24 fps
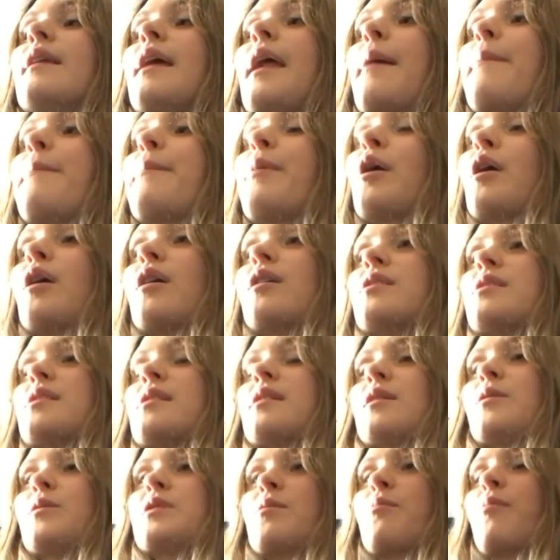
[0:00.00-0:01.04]
that i
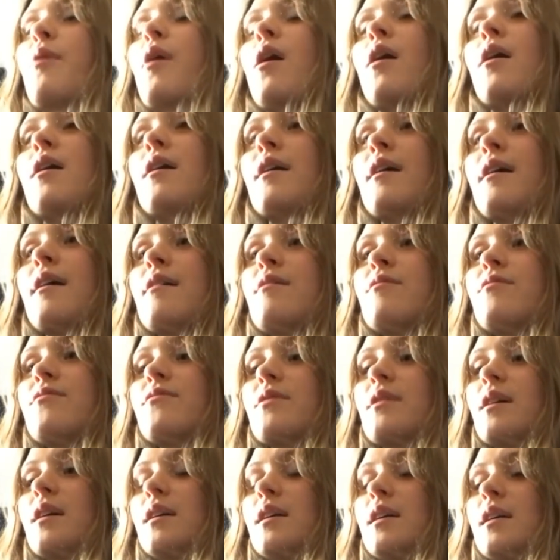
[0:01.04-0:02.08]
personally was a part of
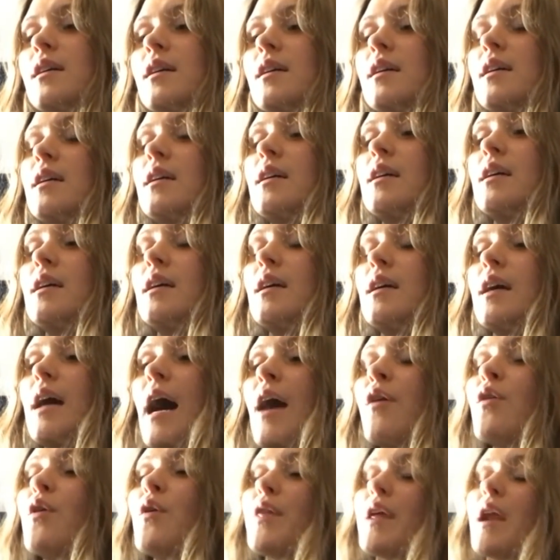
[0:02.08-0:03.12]

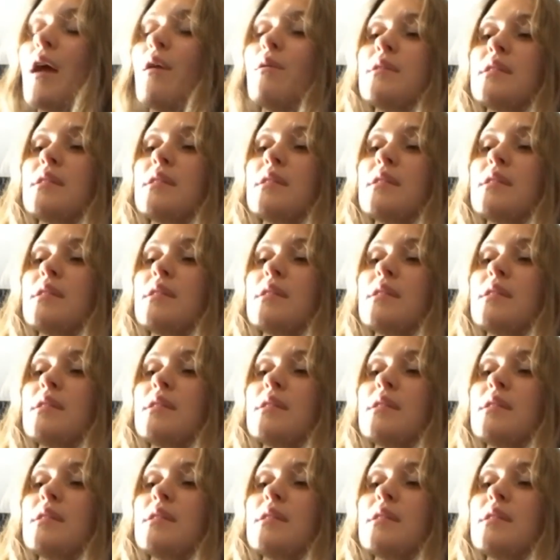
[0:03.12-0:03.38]
i don't know that i